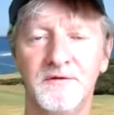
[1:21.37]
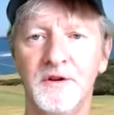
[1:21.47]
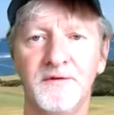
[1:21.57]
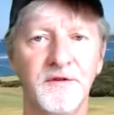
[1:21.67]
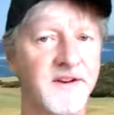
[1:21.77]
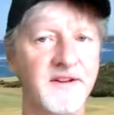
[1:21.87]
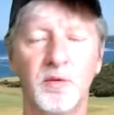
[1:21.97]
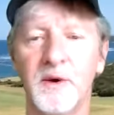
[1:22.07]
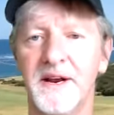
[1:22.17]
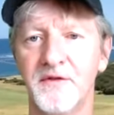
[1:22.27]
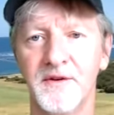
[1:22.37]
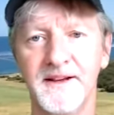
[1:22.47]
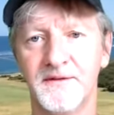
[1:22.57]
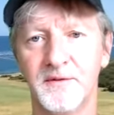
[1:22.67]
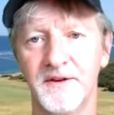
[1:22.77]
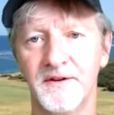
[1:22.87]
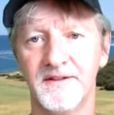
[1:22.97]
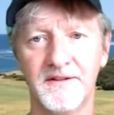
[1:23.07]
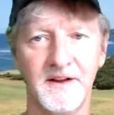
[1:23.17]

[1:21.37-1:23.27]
of useful fitness, whatever it is, whether it's,